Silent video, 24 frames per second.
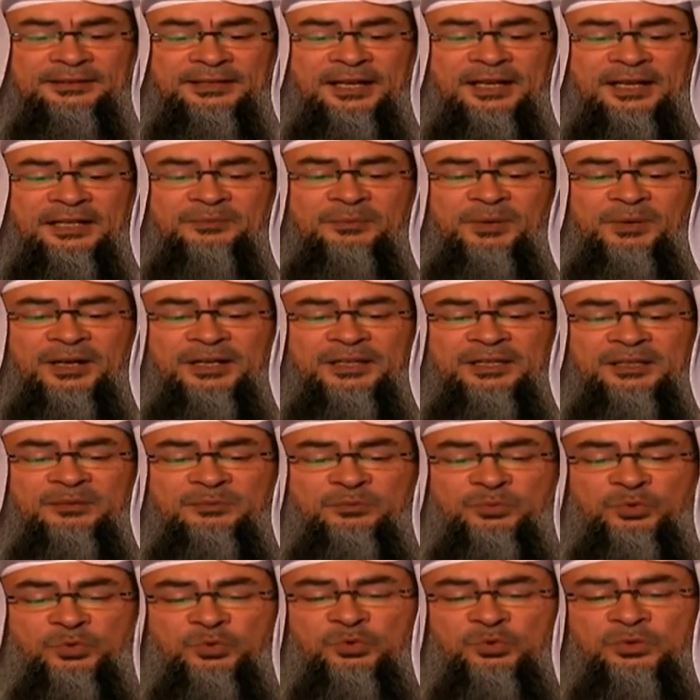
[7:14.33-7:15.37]
And by the
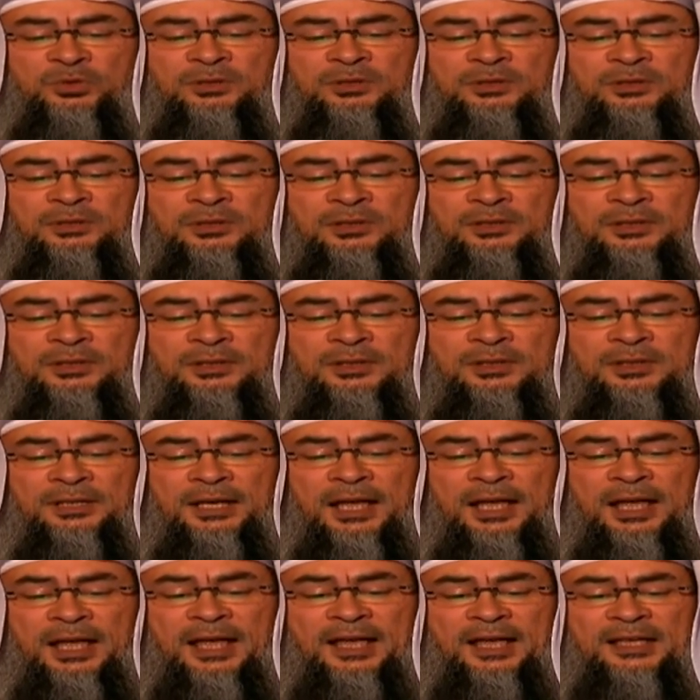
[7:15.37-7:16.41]
moon
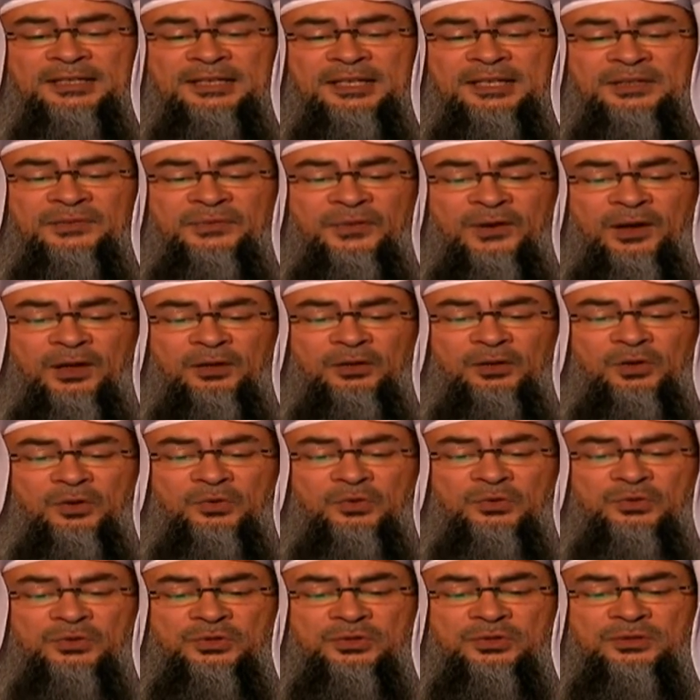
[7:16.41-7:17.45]
as it
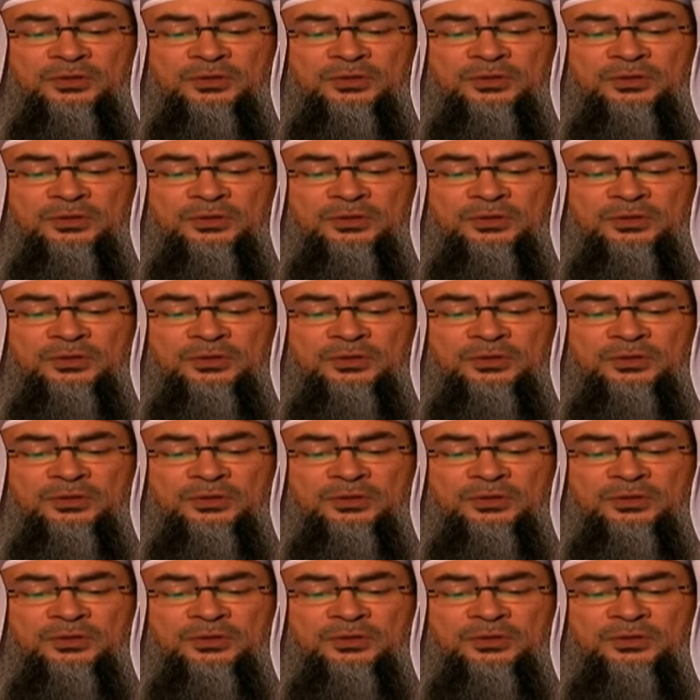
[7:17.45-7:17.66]
follows